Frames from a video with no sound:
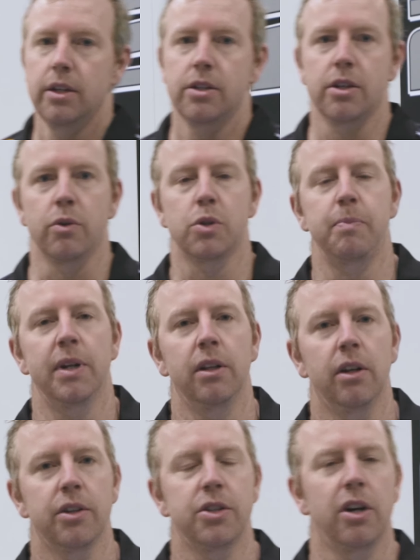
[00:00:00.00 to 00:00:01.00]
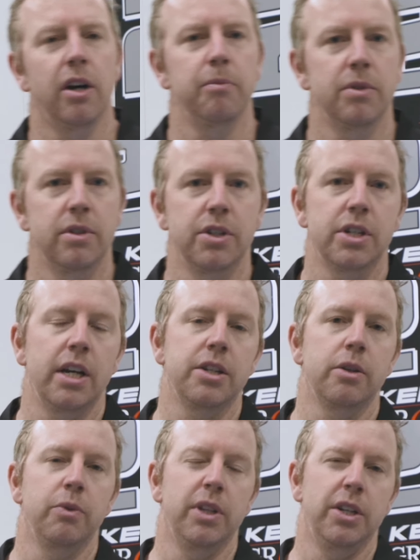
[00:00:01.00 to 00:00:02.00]
So we'll spend a lot of time
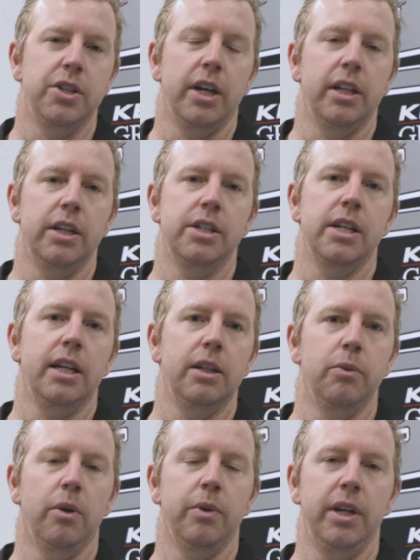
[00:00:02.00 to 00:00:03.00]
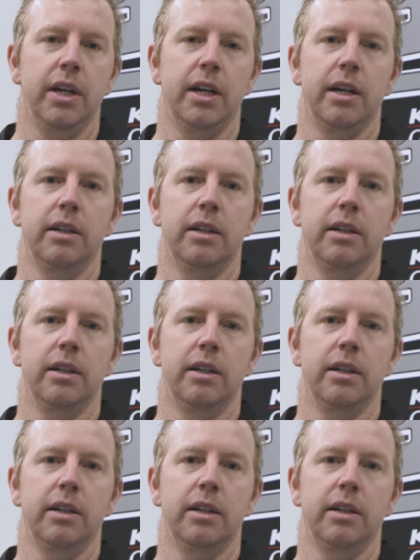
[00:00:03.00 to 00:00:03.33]
discussing with each other exactly what we